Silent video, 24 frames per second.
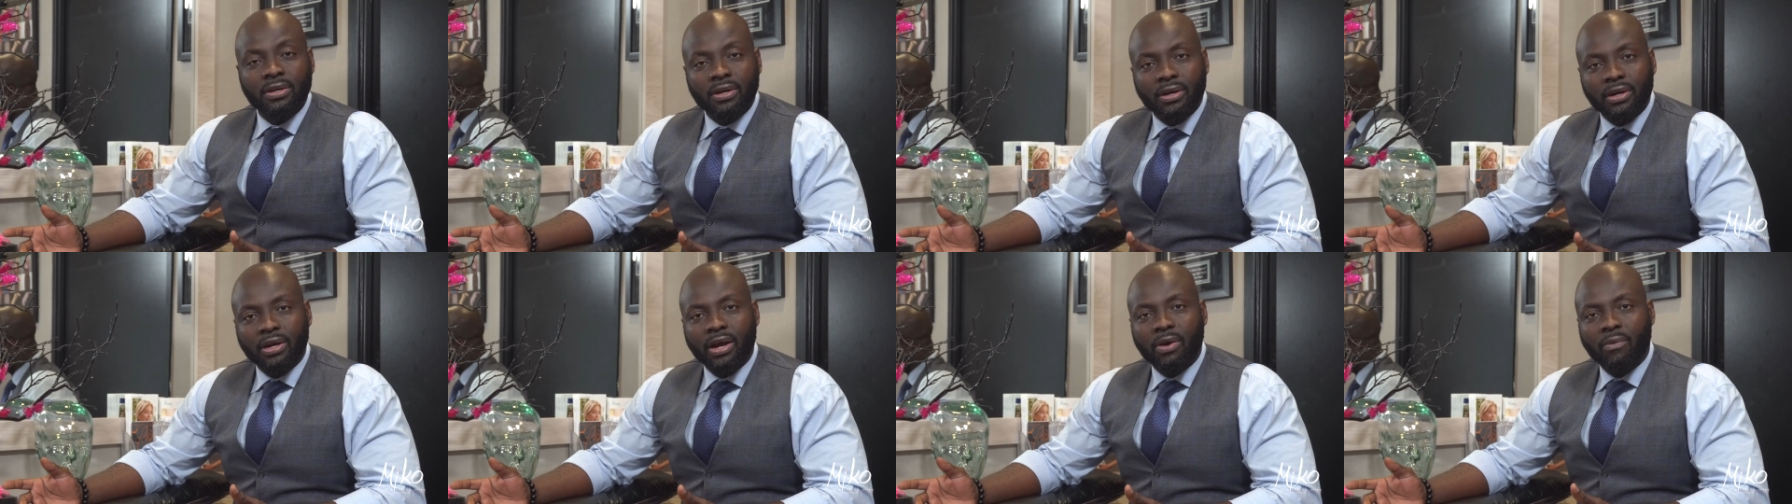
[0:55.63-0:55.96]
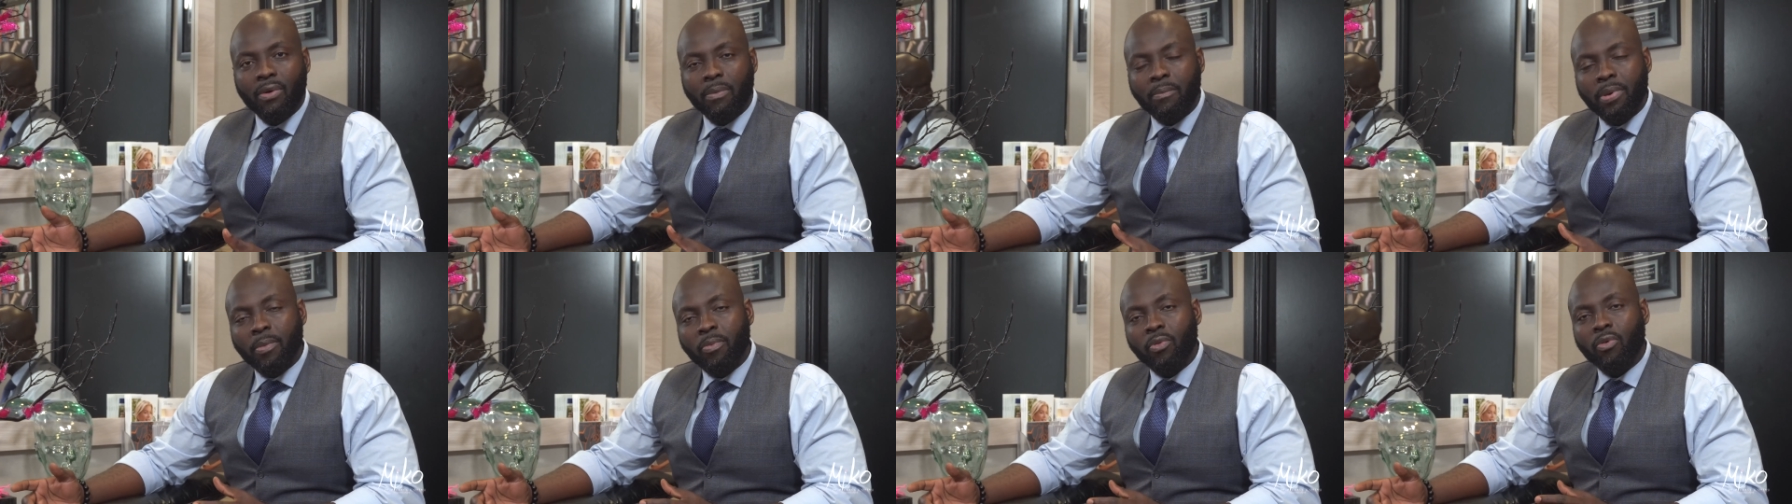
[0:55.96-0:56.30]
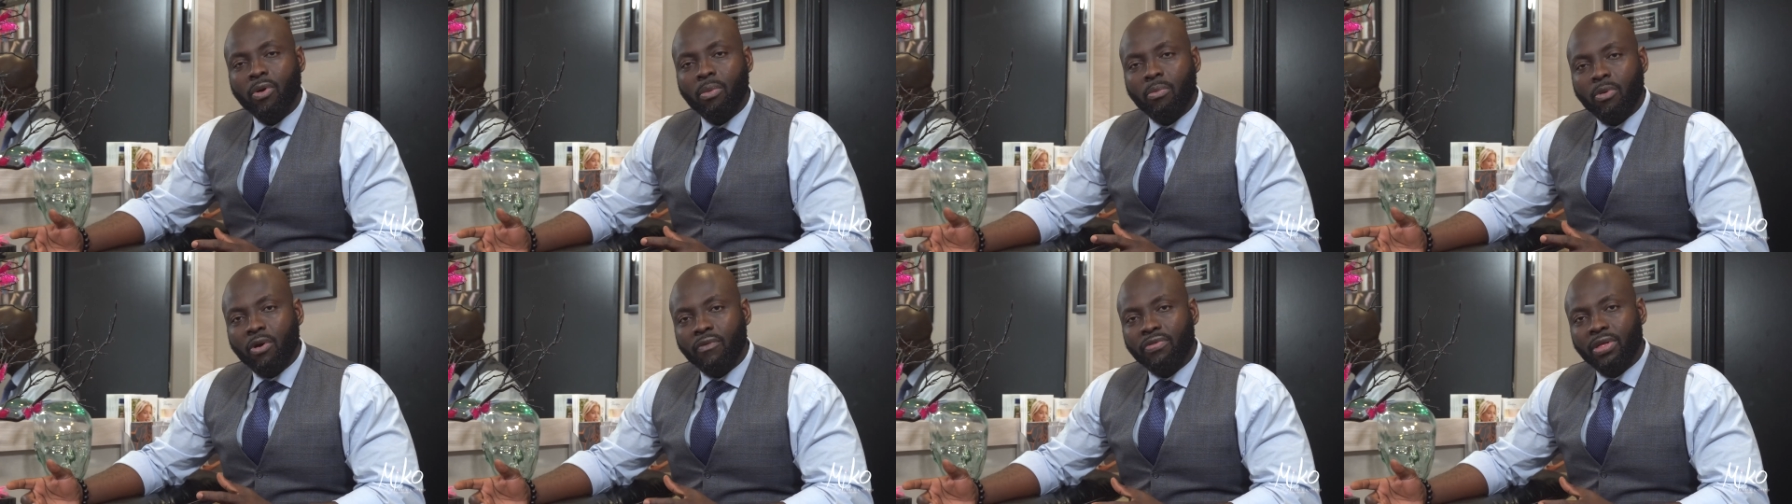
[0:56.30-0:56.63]
Okay, when people
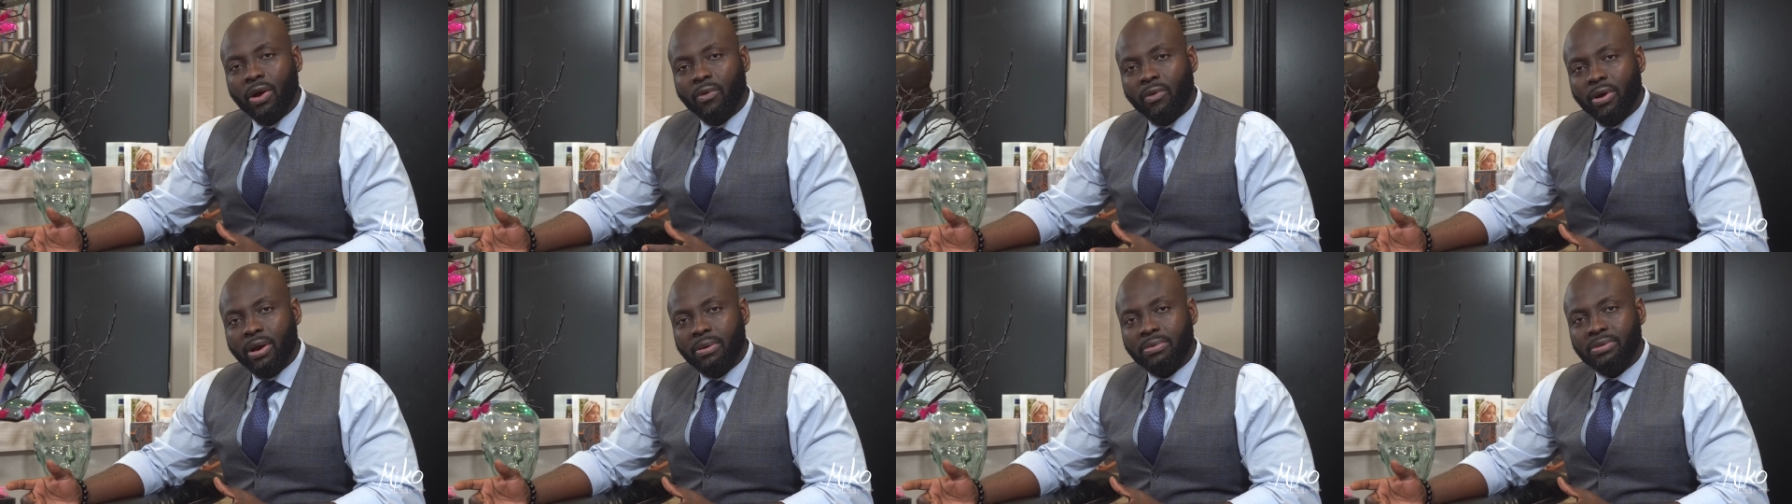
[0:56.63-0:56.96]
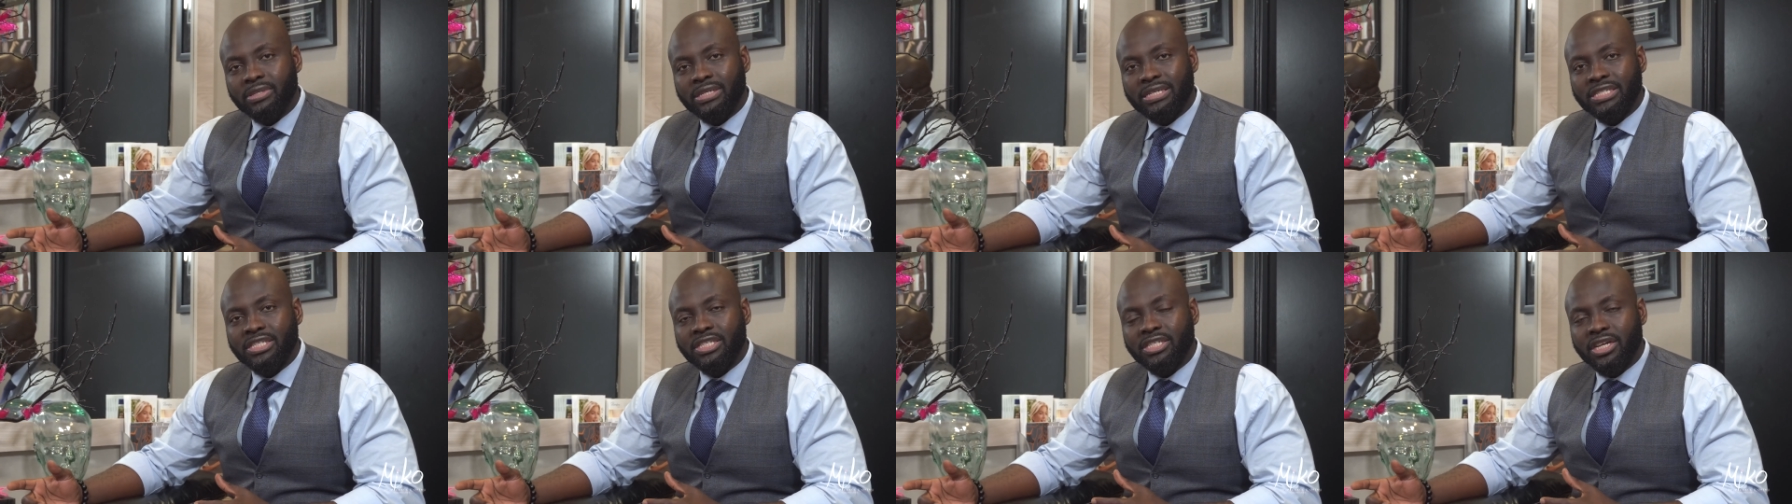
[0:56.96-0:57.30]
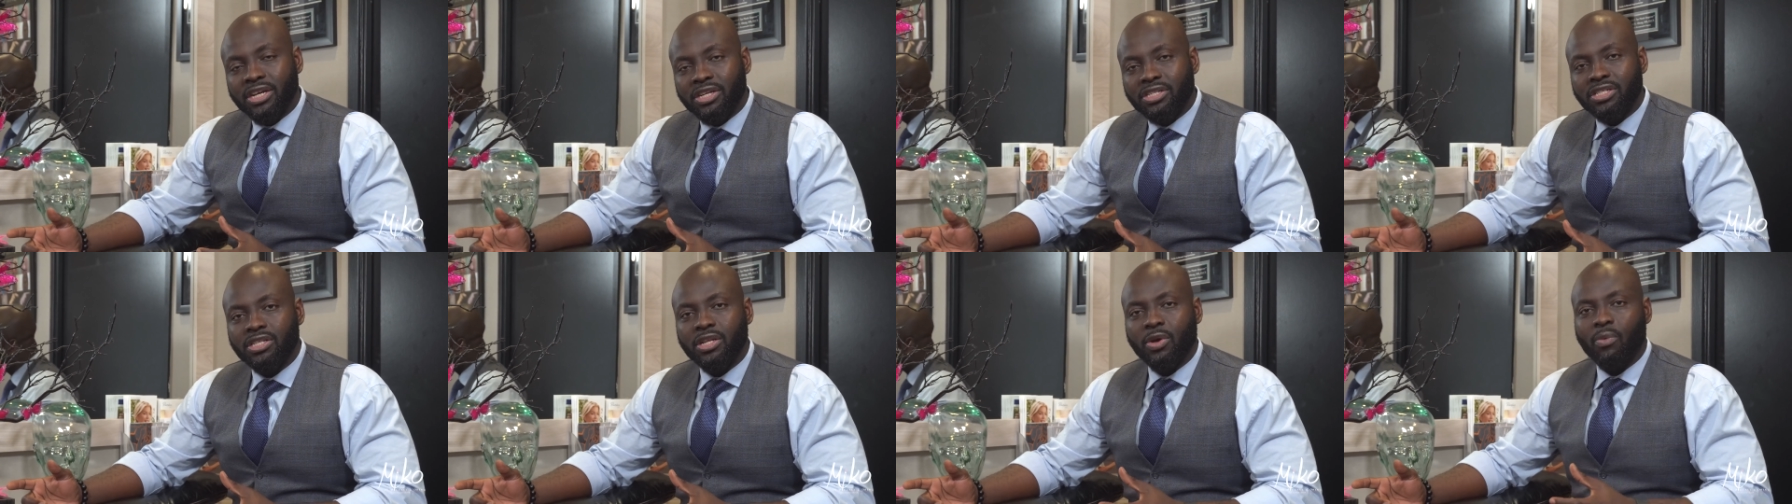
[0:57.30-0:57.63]
remove their ribs,
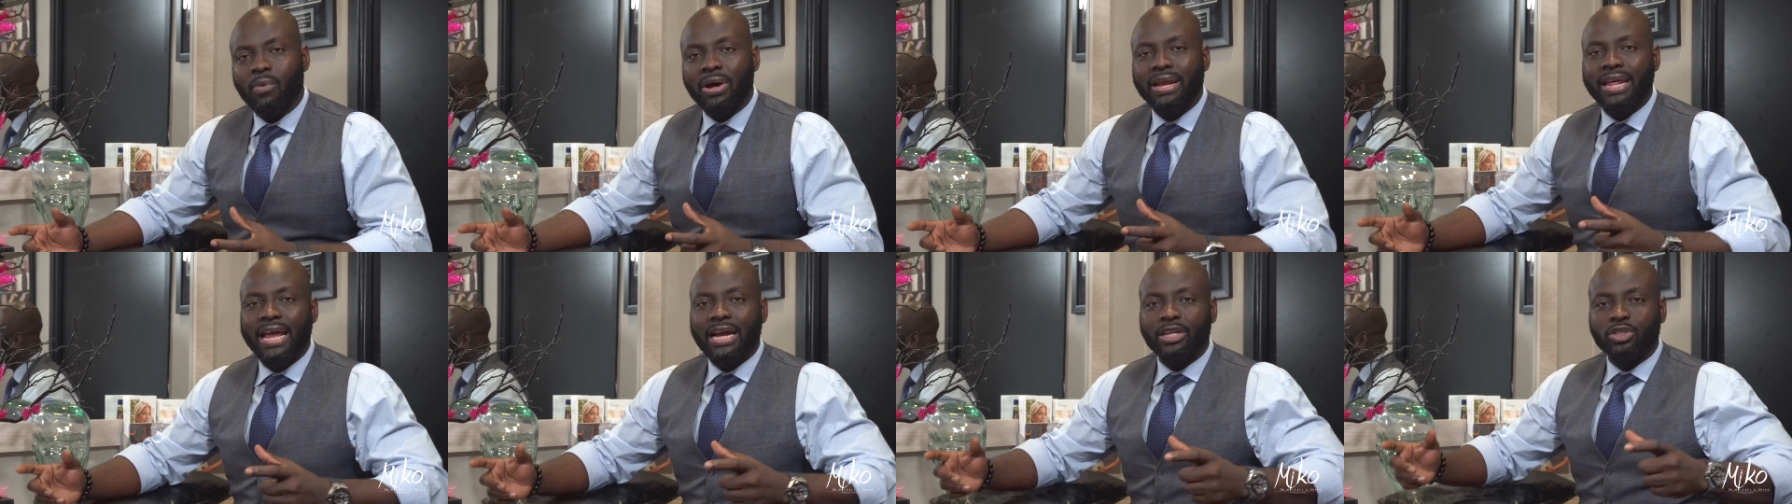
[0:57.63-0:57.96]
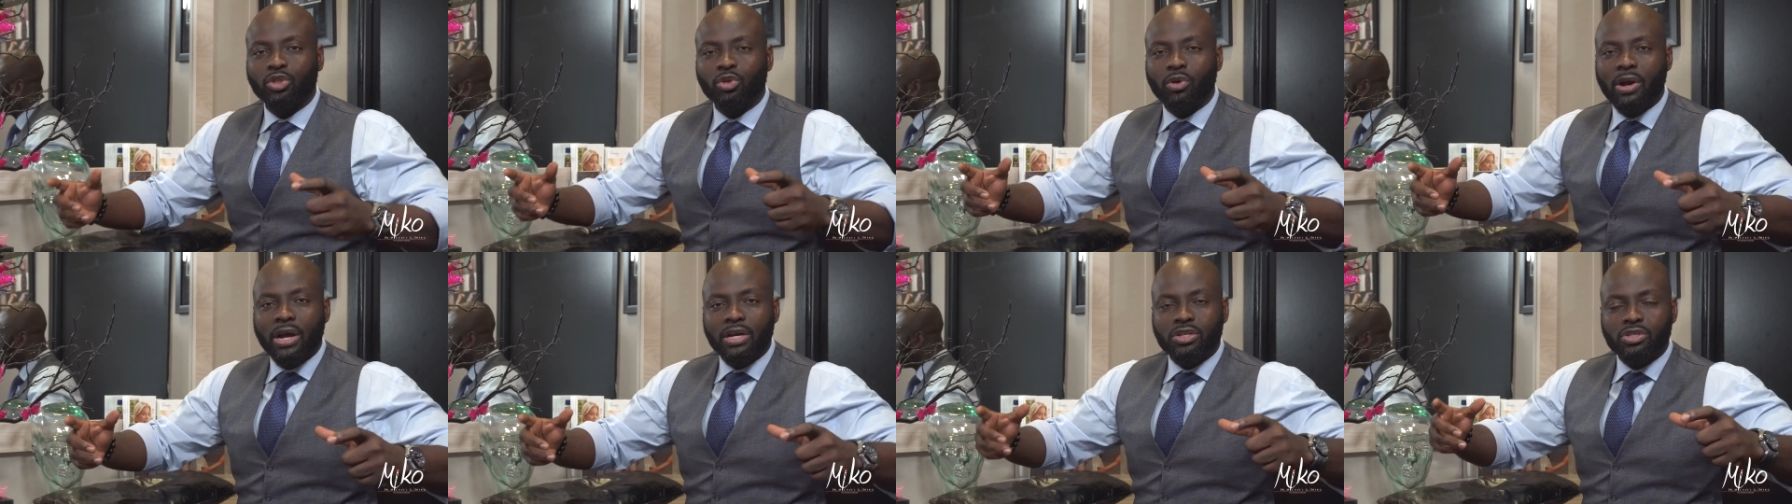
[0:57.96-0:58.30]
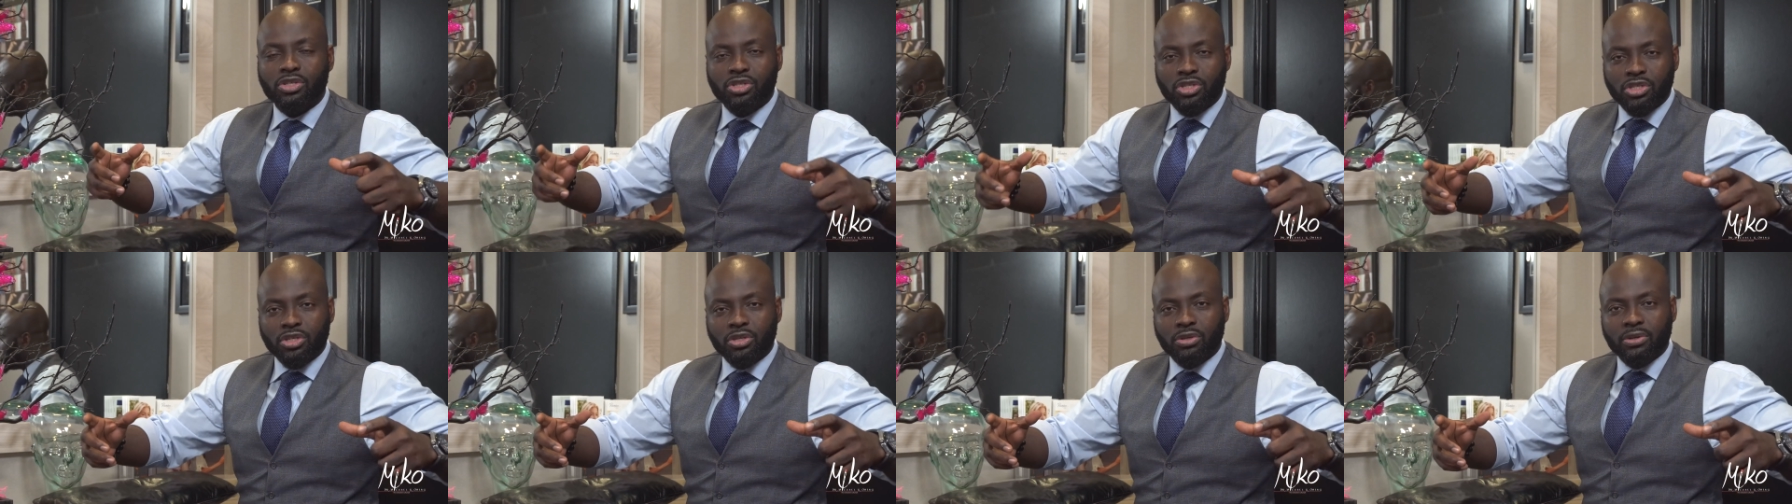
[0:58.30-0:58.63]
essentially what they are trying to
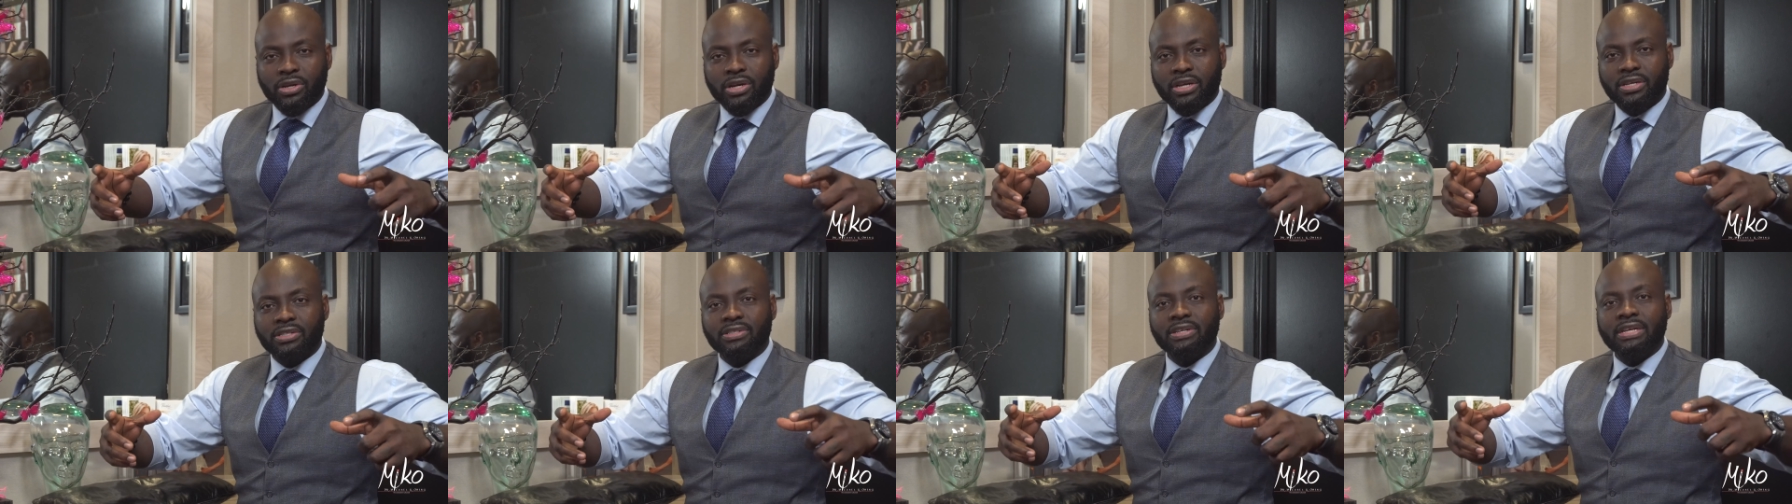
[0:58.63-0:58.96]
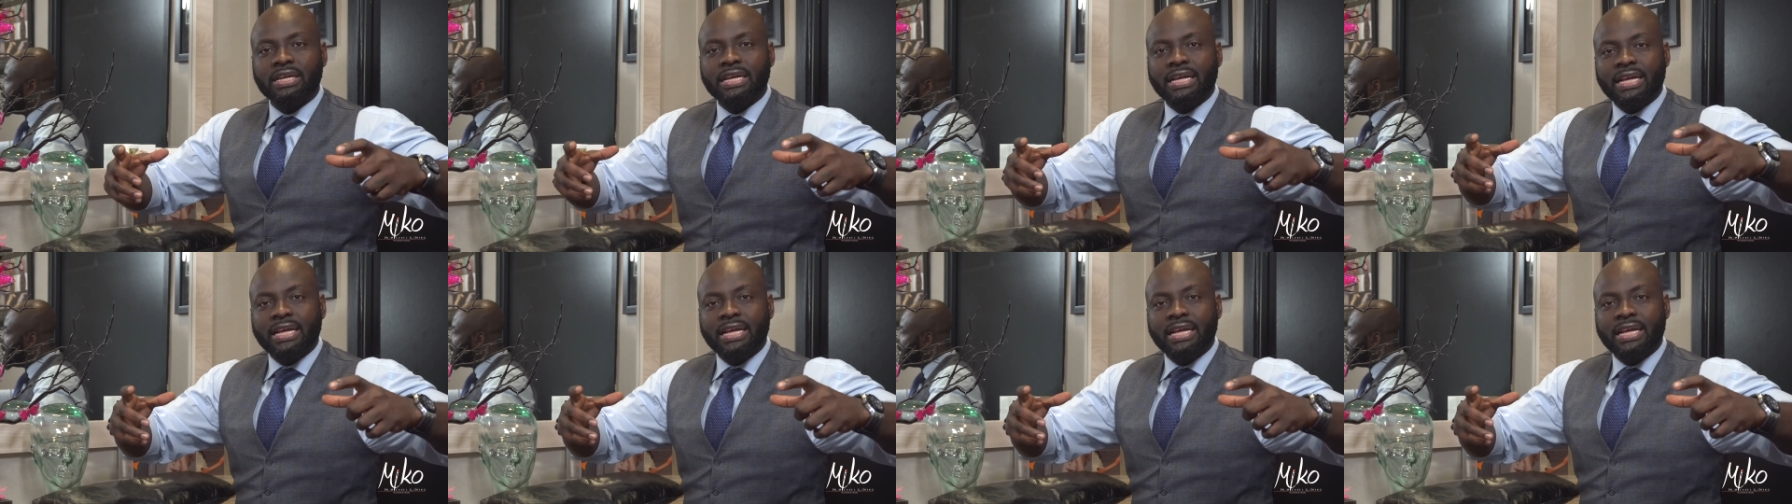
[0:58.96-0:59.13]
do is